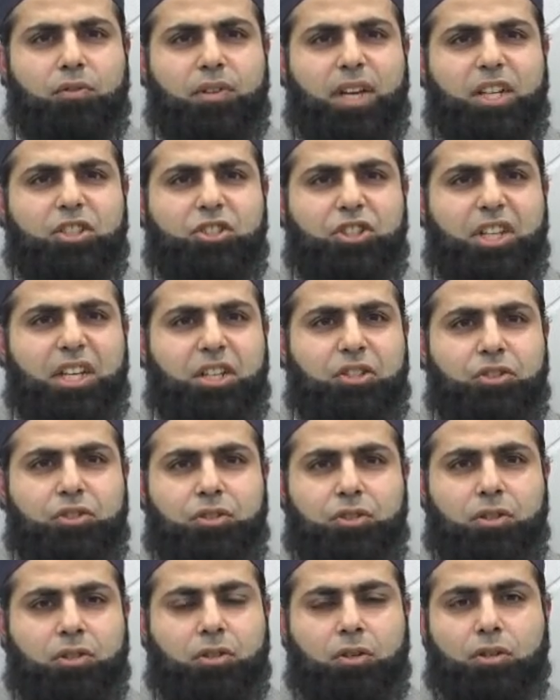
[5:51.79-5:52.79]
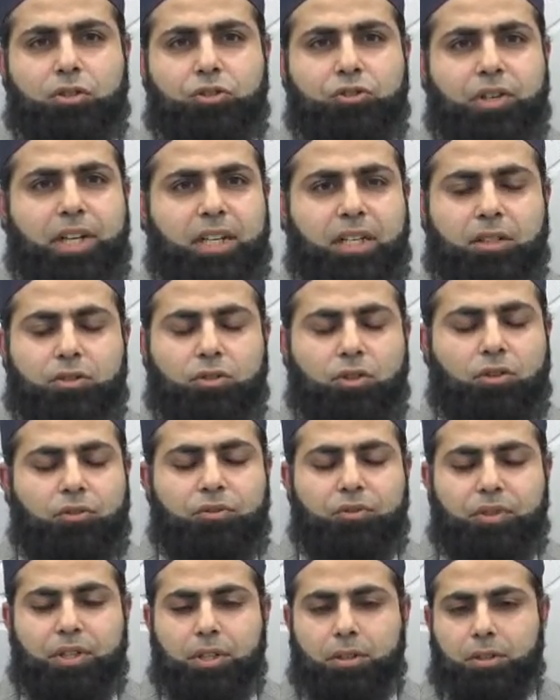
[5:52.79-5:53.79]
of educational or training sort
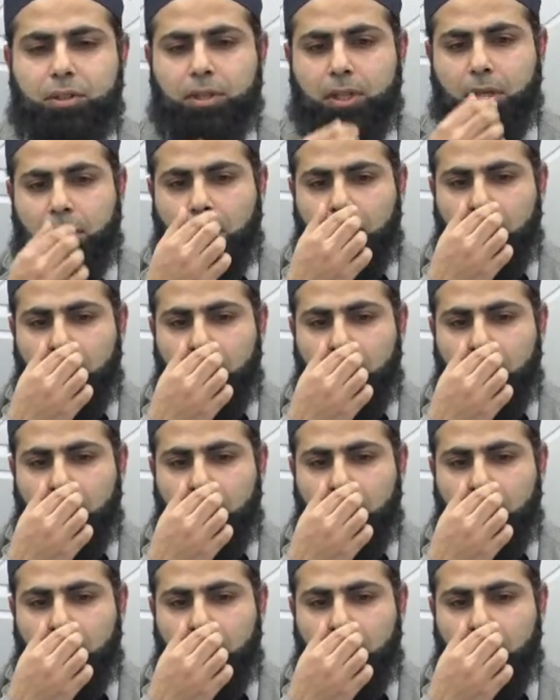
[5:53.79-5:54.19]
of field.